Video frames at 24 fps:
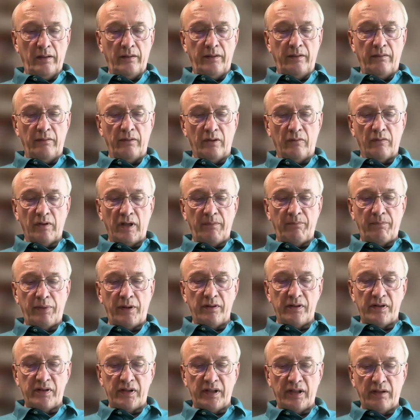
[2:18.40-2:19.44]
The Uruguay
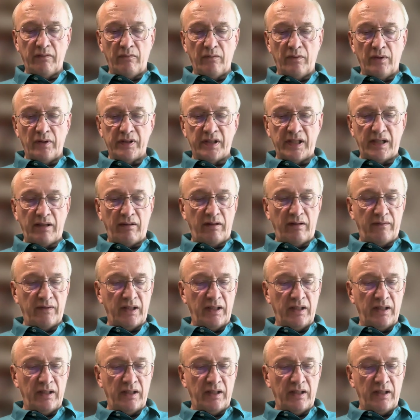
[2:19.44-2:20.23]
posting was, however,